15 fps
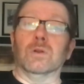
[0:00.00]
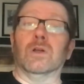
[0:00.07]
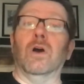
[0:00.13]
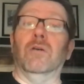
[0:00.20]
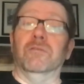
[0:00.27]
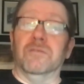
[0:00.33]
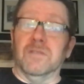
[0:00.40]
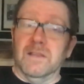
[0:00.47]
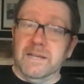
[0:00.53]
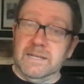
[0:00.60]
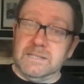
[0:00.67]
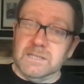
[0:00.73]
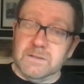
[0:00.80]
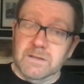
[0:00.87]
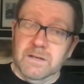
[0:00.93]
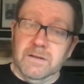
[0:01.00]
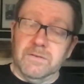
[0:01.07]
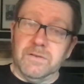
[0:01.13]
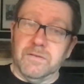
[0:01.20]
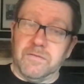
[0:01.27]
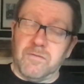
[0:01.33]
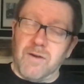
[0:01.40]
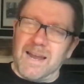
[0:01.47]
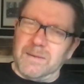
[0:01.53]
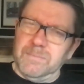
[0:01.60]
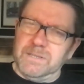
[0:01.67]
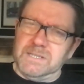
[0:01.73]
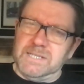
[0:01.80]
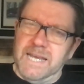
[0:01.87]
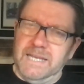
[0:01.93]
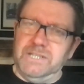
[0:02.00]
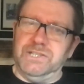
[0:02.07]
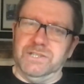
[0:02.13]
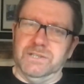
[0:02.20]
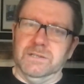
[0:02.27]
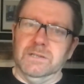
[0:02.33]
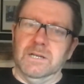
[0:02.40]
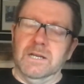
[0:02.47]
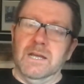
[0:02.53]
conflict and the fragmentation